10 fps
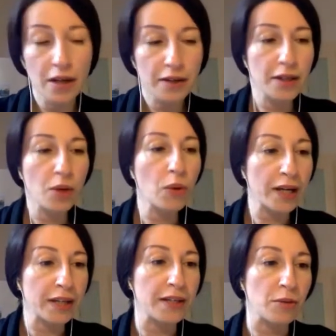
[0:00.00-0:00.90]
the
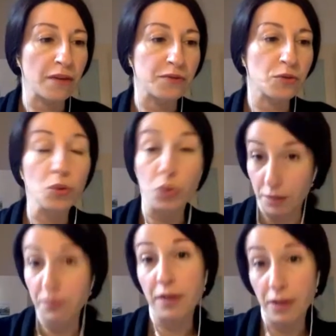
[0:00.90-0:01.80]
way they were
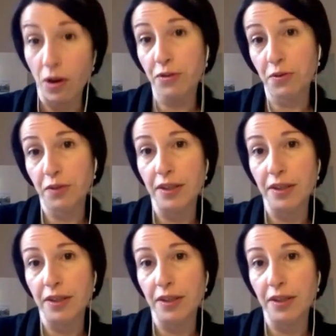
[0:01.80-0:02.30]
doing philosophy,